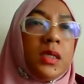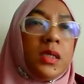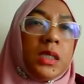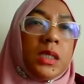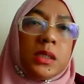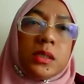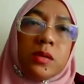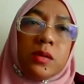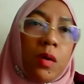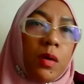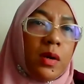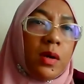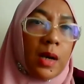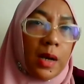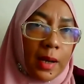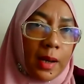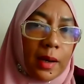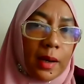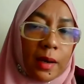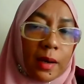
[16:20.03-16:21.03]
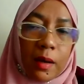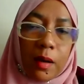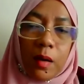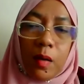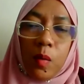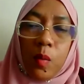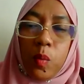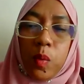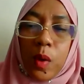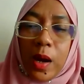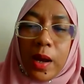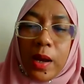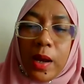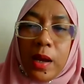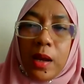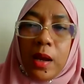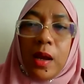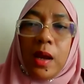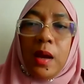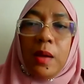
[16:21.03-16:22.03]
just online.
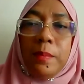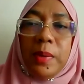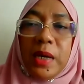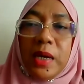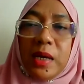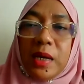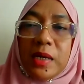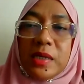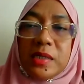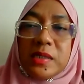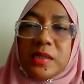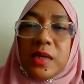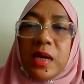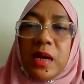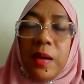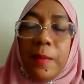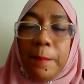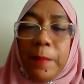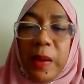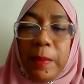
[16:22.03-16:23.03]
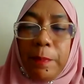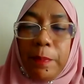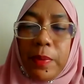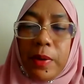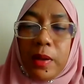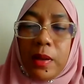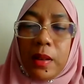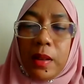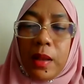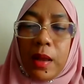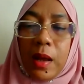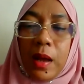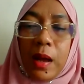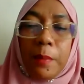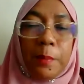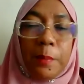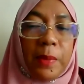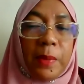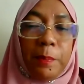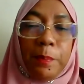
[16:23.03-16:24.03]
Why? Because people
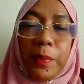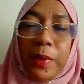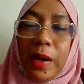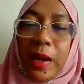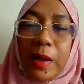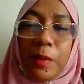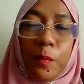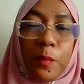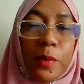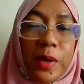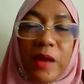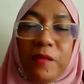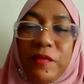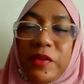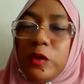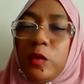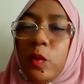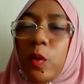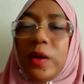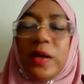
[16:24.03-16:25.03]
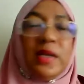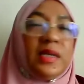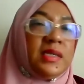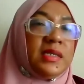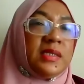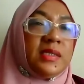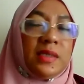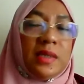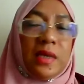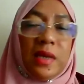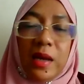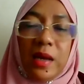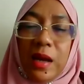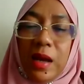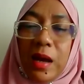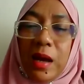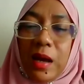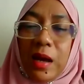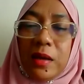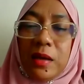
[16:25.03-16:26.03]
people never thought this
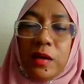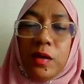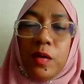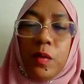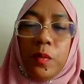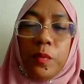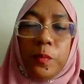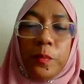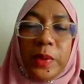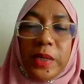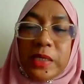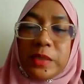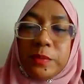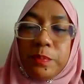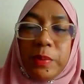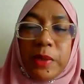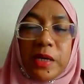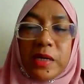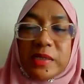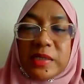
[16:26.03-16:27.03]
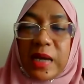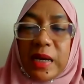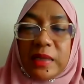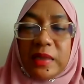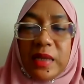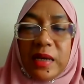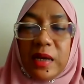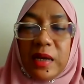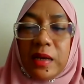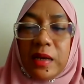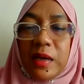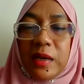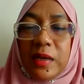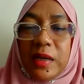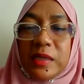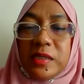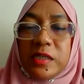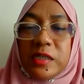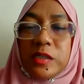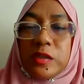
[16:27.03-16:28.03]
you know please because i think
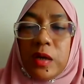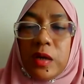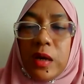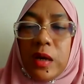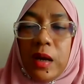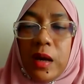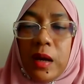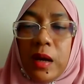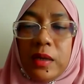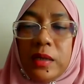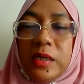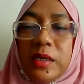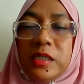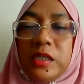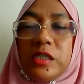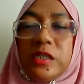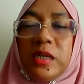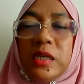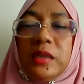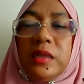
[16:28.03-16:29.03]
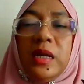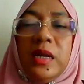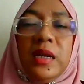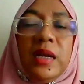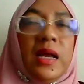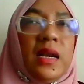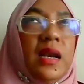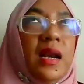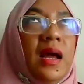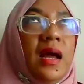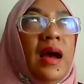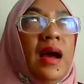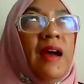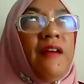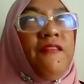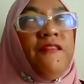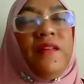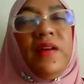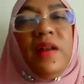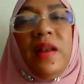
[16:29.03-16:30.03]
this is this is the thing that
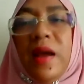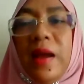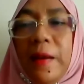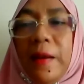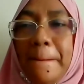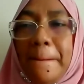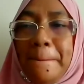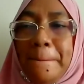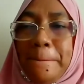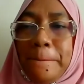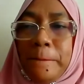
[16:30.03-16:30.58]
i feel like